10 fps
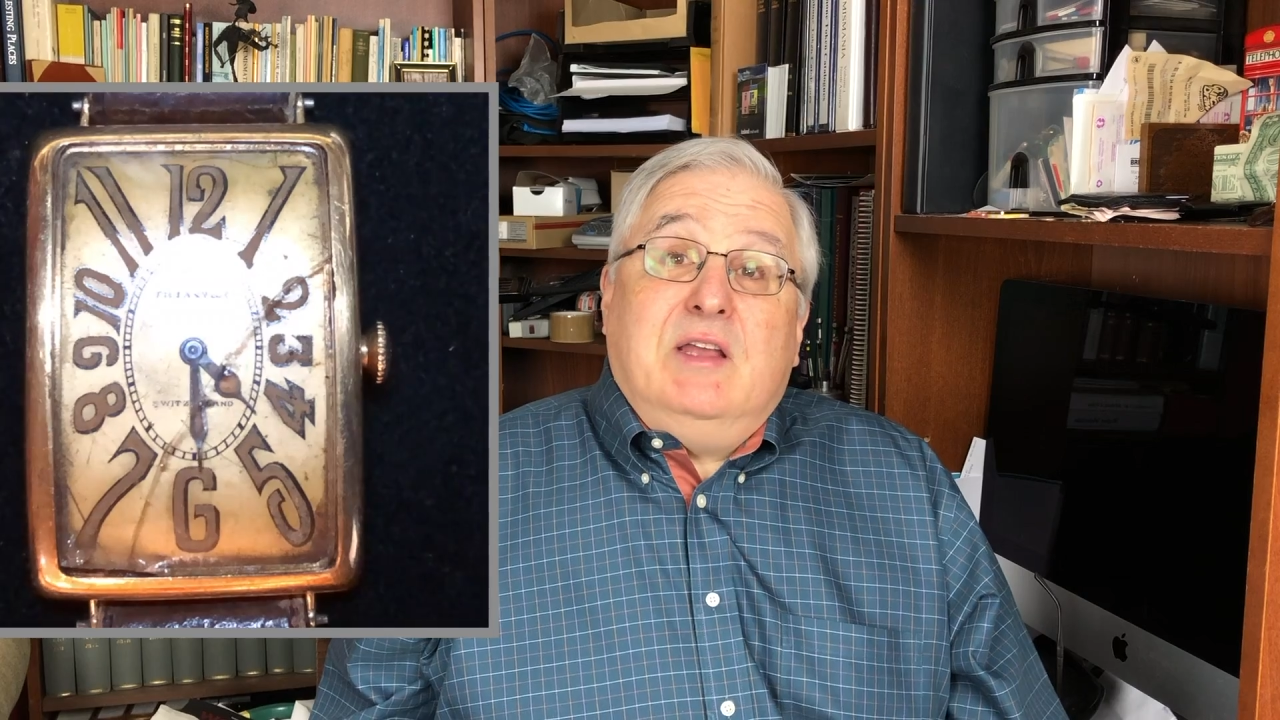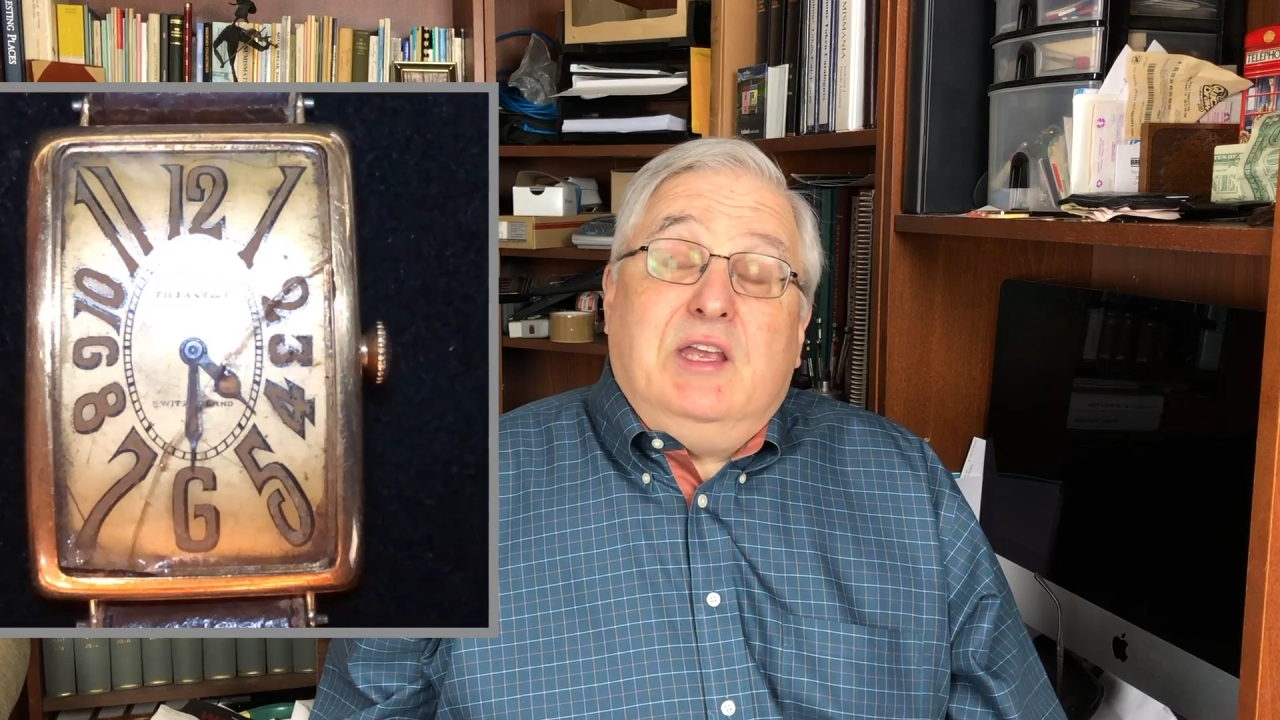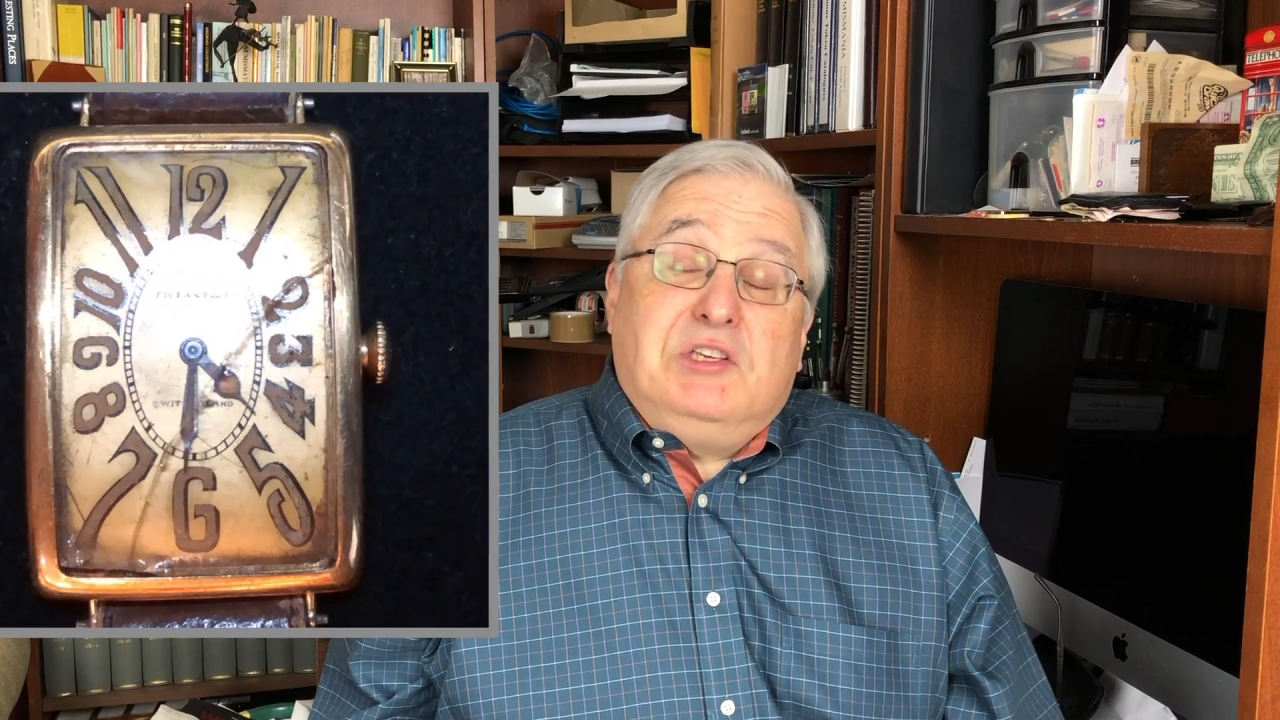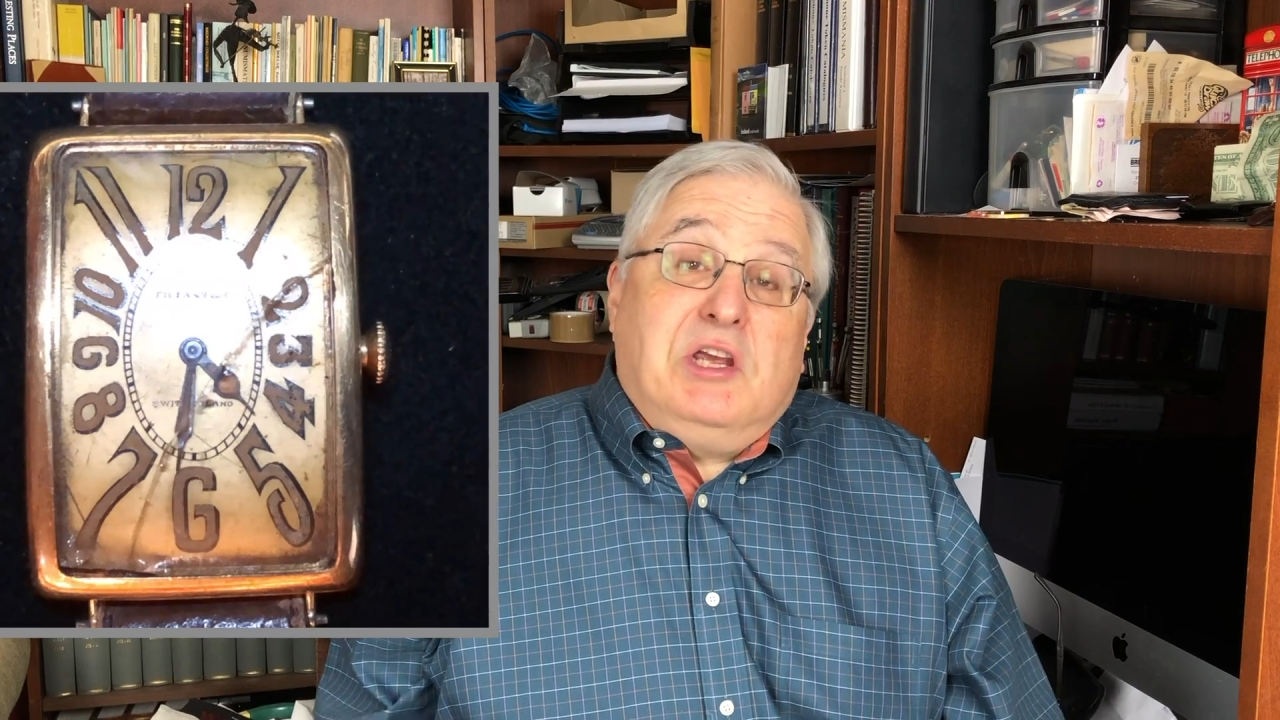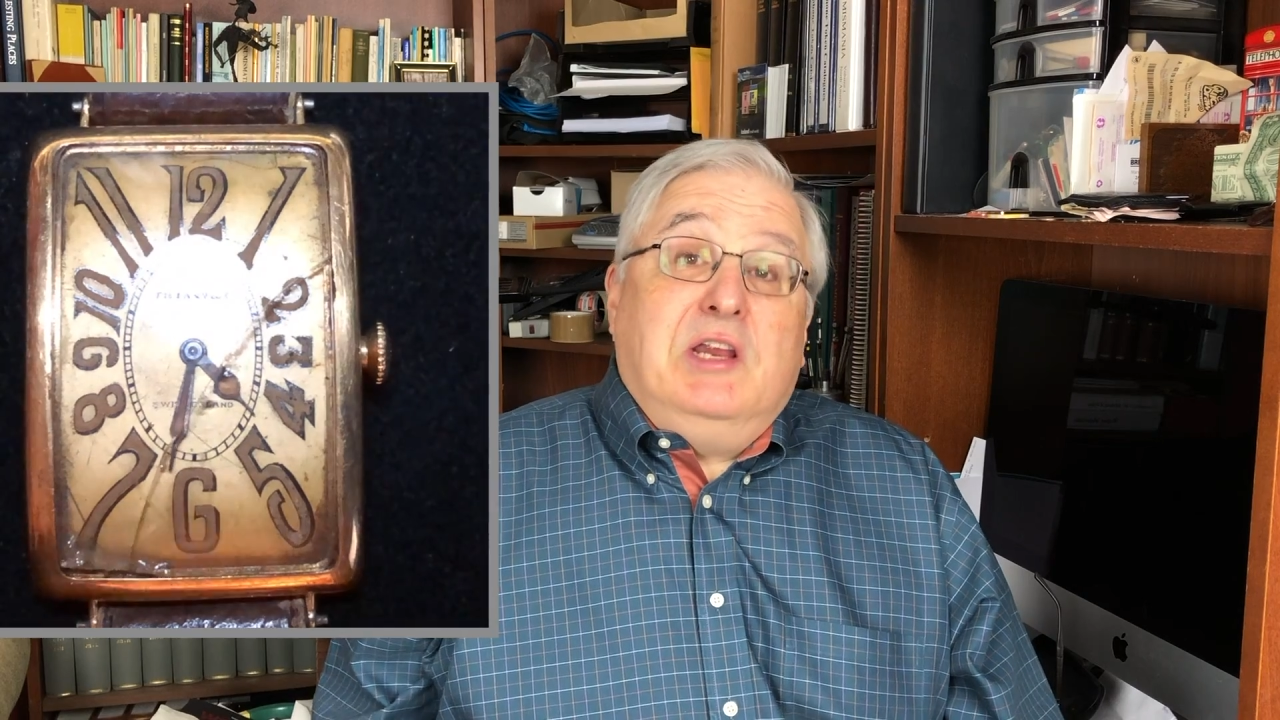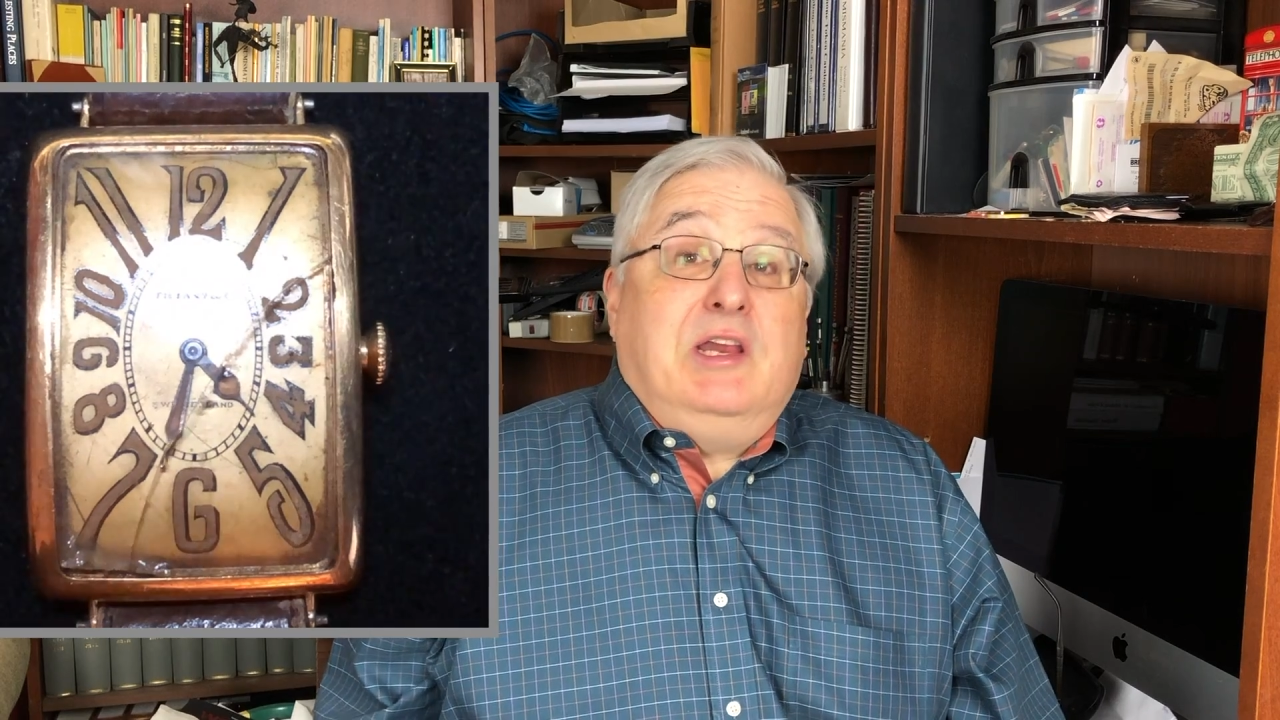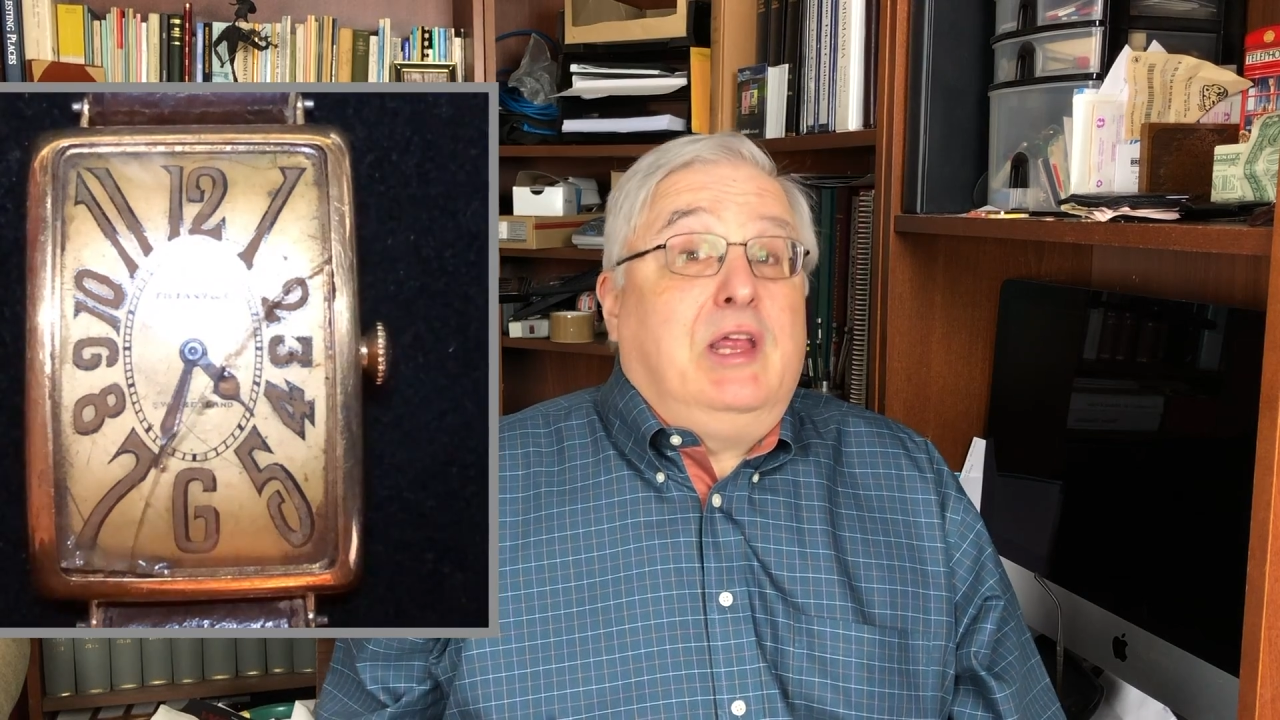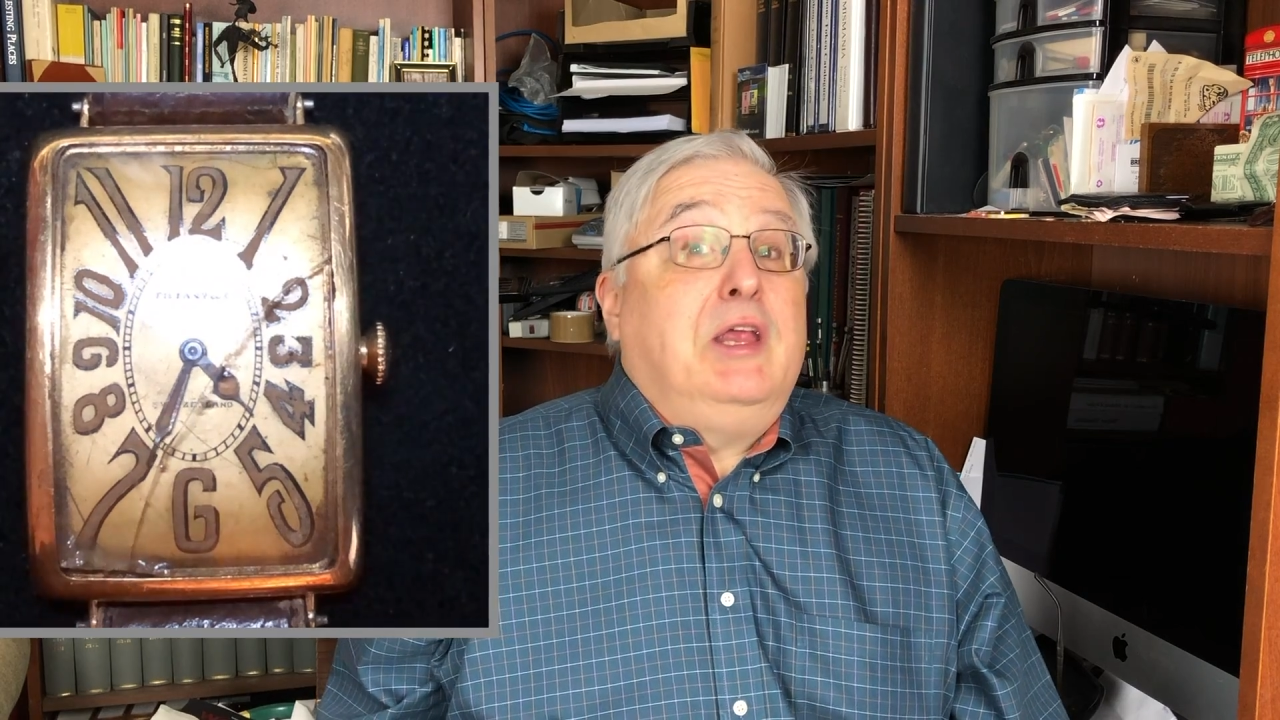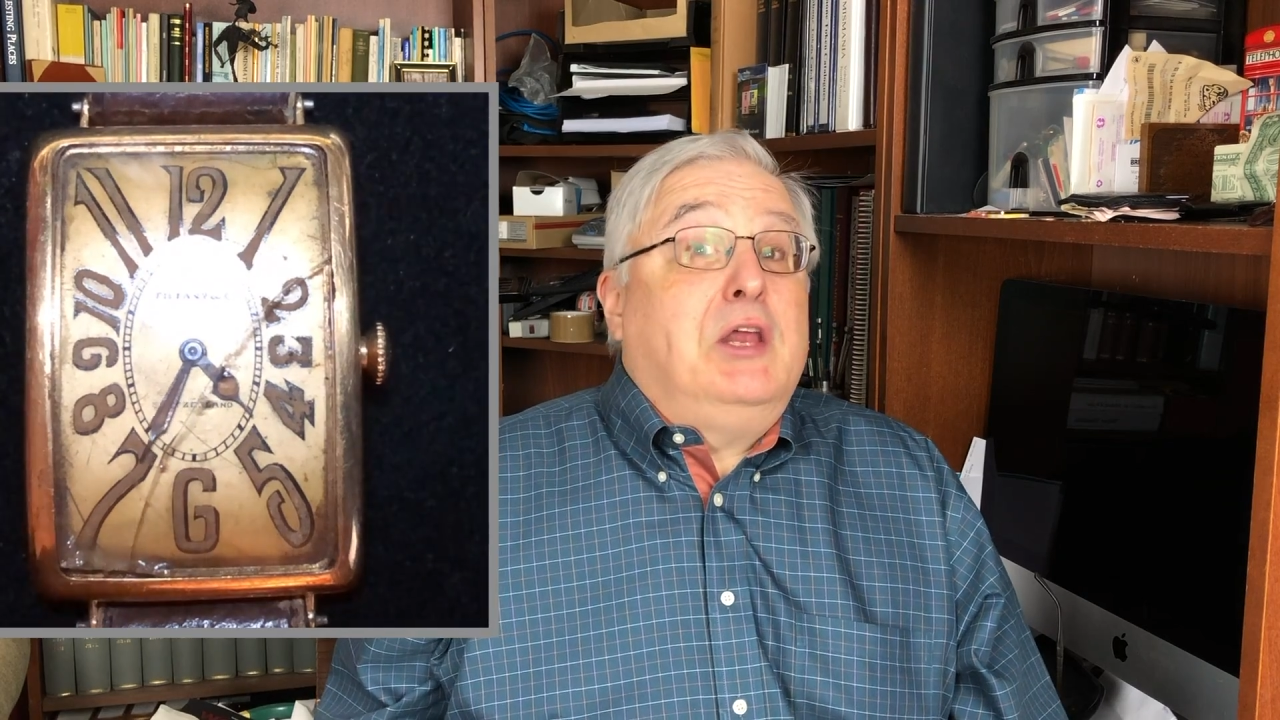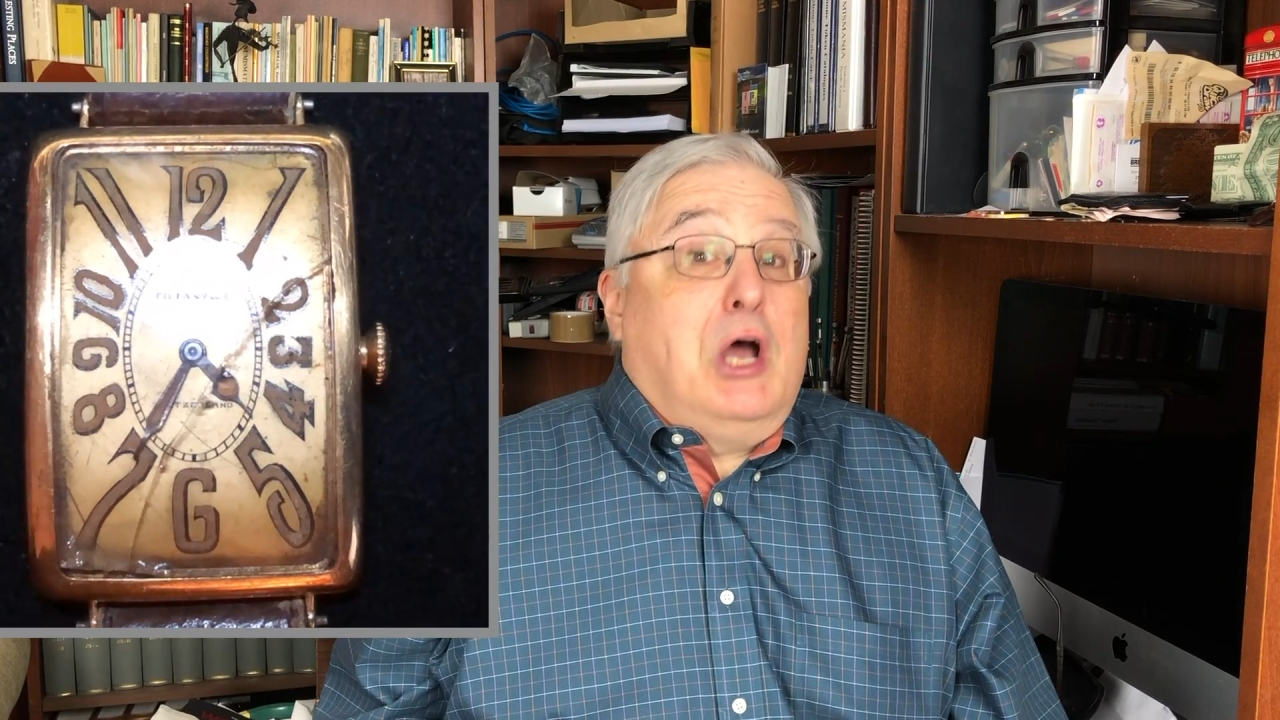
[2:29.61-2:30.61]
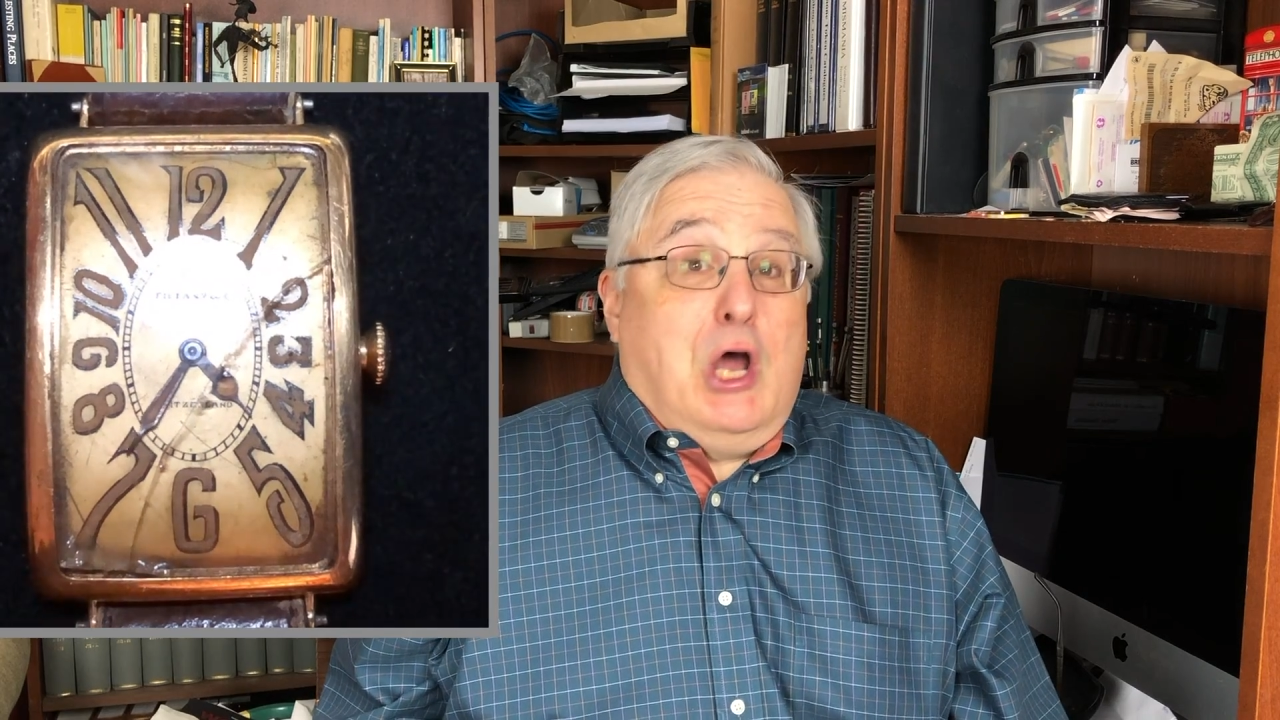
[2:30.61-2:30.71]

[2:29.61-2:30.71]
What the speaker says: it's going to need